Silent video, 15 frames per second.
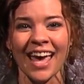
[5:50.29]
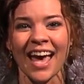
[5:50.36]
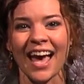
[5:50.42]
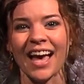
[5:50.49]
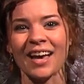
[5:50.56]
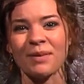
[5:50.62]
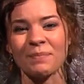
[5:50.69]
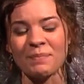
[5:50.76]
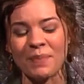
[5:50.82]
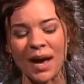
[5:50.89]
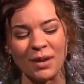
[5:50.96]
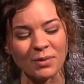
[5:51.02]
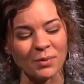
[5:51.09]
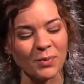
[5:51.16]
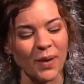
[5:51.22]
Uh,
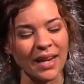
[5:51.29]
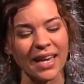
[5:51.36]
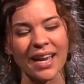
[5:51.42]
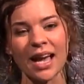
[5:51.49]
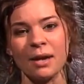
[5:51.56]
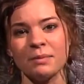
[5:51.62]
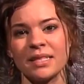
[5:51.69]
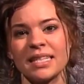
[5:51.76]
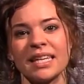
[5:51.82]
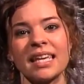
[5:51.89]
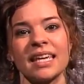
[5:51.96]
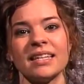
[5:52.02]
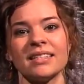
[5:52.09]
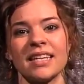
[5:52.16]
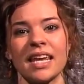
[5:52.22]
but when it comes to
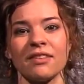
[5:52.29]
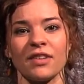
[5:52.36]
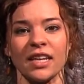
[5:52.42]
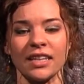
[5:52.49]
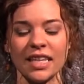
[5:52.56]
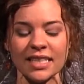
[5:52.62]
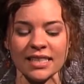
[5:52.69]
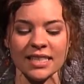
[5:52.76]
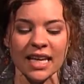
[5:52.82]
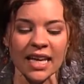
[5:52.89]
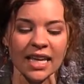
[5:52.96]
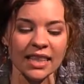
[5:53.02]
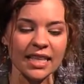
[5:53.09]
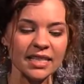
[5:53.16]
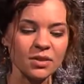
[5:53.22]
King David, this,
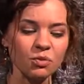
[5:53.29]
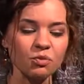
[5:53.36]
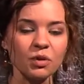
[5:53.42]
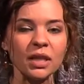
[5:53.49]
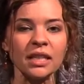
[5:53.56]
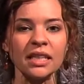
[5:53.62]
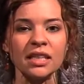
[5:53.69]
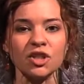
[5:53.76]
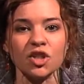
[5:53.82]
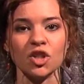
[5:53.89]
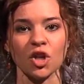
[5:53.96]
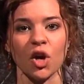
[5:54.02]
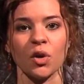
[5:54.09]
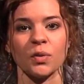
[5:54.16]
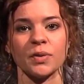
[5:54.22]
this really
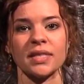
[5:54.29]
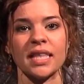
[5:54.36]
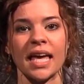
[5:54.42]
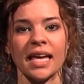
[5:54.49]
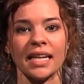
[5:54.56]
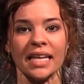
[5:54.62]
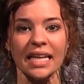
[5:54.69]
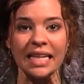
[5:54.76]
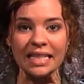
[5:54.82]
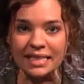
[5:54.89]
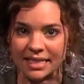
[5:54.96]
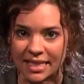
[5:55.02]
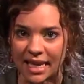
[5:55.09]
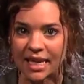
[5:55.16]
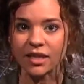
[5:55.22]
shows that he
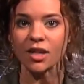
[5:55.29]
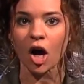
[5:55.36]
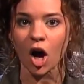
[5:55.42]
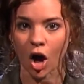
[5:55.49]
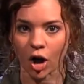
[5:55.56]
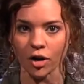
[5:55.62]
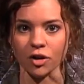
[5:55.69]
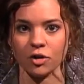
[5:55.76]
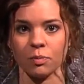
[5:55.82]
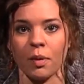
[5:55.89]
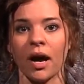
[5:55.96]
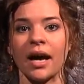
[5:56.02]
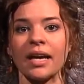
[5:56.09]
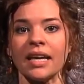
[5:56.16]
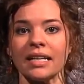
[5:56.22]
did
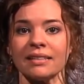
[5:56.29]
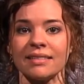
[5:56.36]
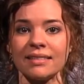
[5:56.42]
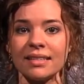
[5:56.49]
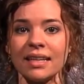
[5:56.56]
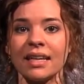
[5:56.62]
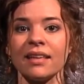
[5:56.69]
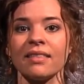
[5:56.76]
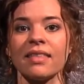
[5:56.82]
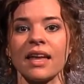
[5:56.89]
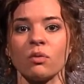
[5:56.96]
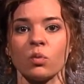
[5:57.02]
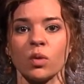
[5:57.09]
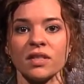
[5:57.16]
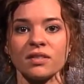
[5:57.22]
occupy a city
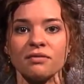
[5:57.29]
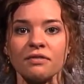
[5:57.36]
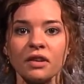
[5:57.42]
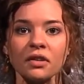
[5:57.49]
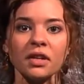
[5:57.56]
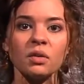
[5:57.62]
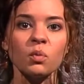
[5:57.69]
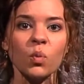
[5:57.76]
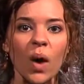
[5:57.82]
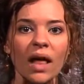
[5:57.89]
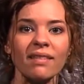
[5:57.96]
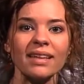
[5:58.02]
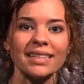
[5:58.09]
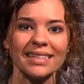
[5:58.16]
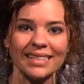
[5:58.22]
that was very
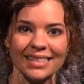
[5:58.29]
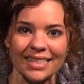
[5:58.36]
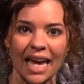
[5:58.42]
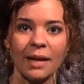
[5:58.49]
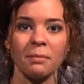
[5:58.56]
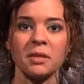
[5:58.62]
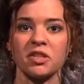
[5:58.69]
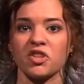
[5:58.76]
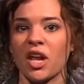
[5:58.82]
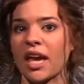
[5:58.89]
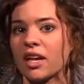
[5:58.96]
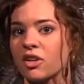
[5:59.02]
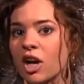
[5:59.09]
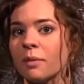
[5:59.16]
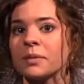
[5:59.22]
well established
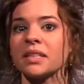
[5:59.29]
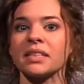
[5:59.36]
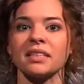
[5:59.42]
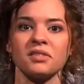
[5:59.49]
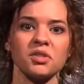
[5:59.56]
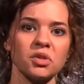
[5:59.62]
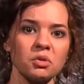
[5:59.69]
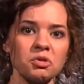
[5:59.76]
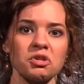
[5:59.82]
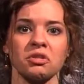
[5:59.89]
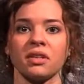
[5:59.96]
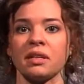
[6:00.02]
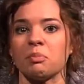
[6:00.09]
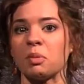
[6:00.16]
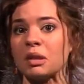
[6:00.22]
economically,
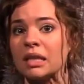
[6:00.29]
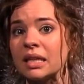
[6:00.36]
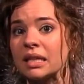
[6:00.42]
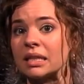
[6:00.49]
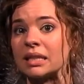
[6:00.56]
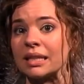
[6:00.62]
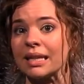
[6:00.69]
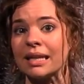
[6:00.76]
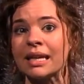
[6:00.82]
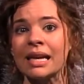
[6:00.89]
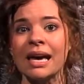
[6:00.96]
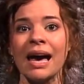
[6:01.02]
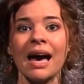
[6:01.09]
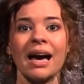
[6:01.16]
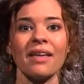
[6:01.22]
socially, politically,
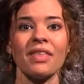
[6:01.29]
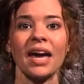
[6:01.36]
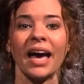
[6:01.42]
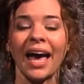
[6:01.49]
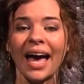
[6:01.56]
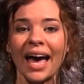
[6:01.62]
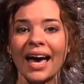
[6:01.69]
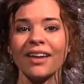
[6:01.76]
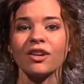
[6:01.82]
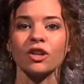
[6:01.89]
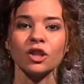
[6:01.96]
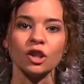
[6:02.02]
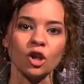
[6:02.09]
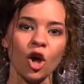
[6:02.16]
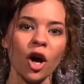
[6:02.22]
uh, that had a
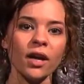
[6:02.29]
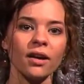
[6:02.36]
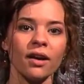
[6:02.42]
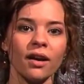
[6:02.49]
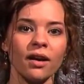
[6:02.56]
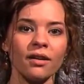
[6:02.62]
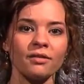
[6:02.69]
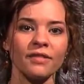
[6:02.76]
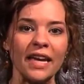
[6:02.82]
lot of